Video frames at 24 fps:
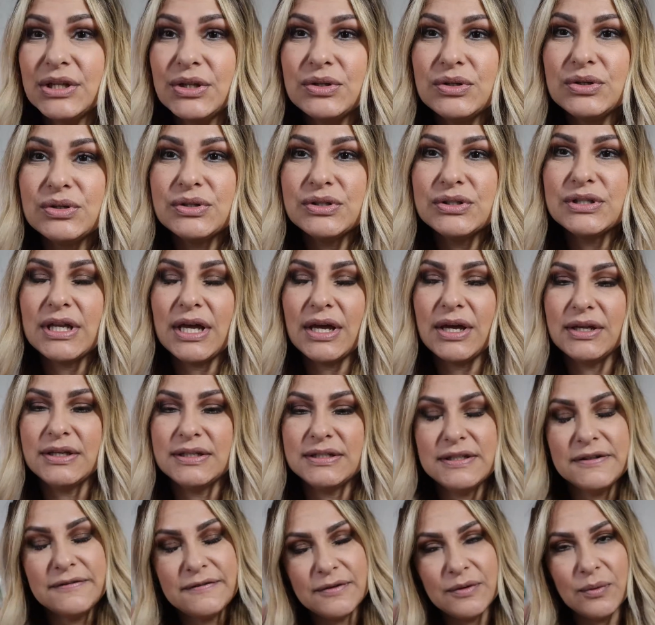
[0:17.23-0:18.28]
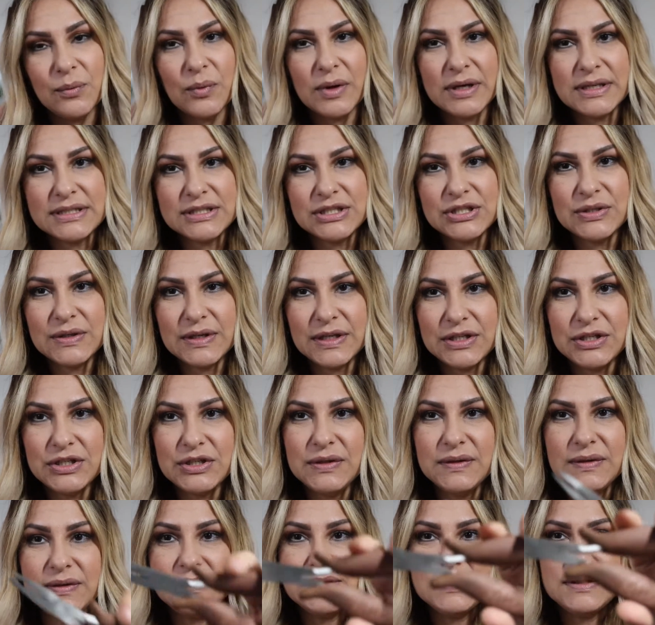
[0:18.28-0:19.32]
there's different ones you can
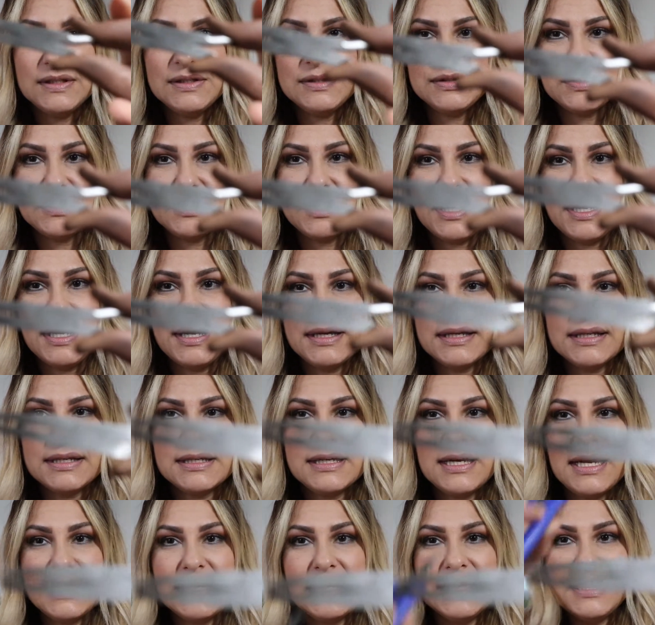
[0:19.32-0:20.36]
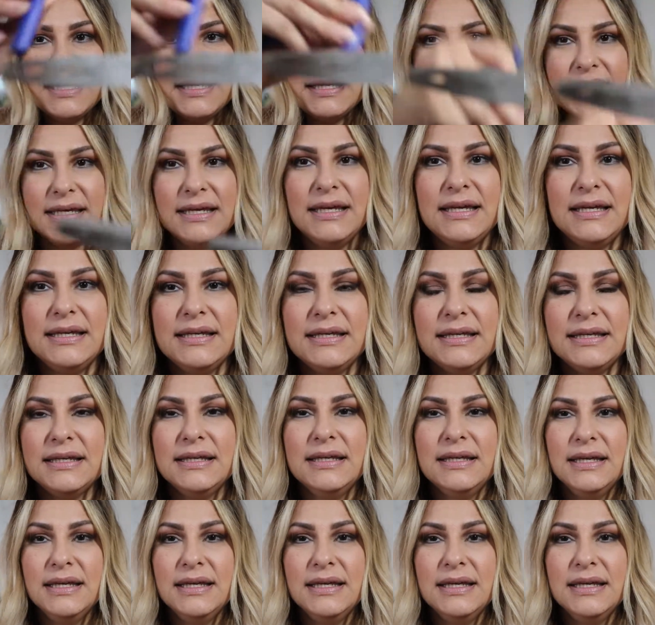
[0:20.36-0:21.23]
use. These are kind of like a